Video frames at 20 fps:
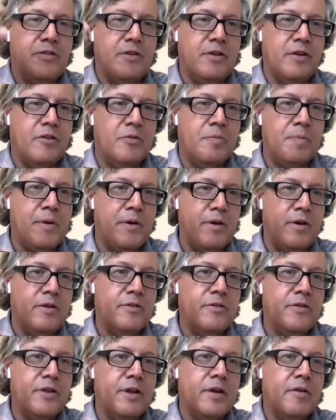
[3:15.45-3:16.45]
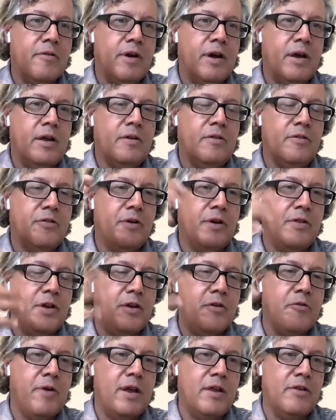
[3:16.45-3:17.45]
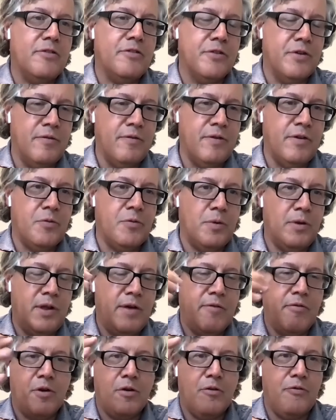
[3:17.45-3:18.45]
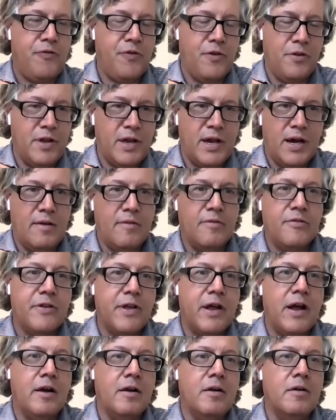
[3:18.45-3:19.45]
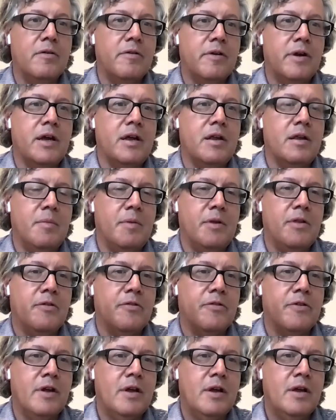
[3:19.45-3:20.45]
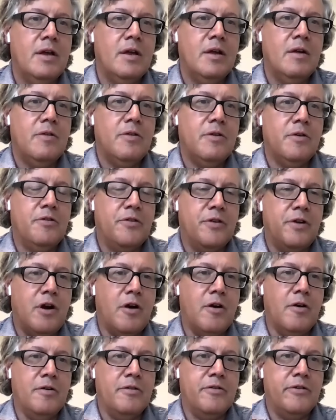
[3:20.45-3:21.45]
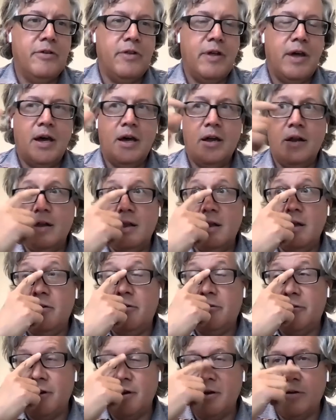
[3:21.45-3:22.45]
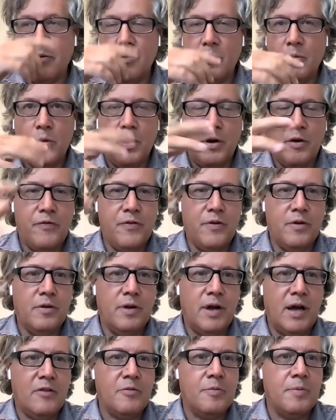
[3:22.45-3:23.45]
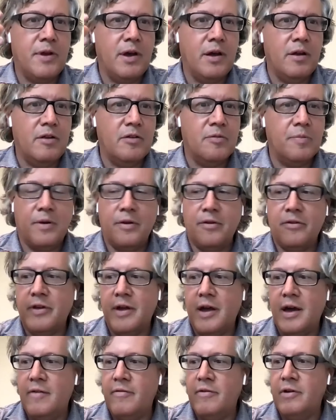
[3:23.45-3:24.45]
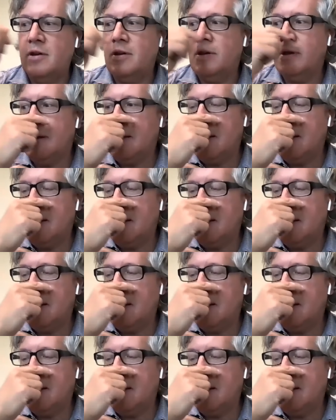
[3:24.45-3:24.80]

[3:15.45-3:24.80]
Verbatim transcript: It's an experience mm-hmm. thing, right? So I think great service will never go fully out of style, right? I mean, there's mm-hmm. there's an art to that, and it's a wonderful hospitality experience to have it.